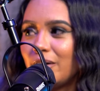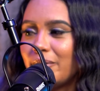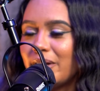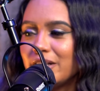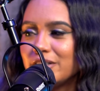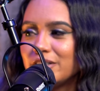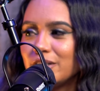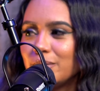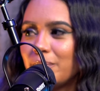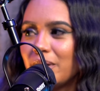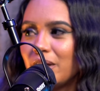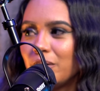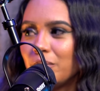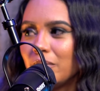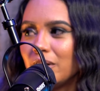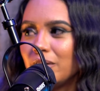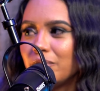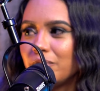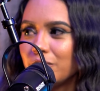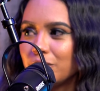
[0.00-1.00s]
as he paid
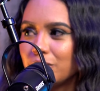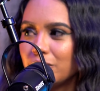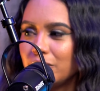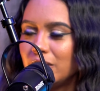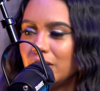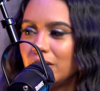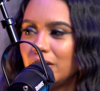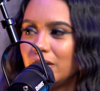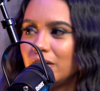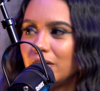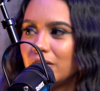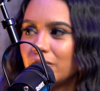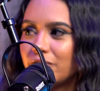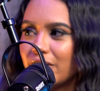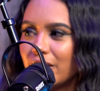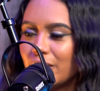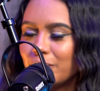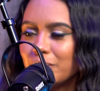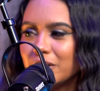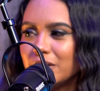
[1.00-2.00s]
rent for 3
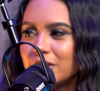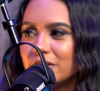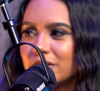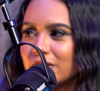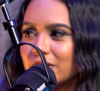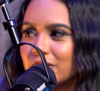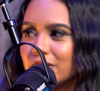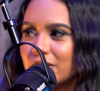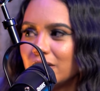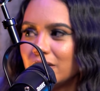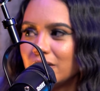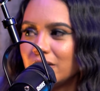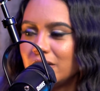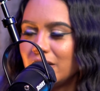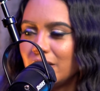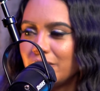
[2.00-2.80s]
families in the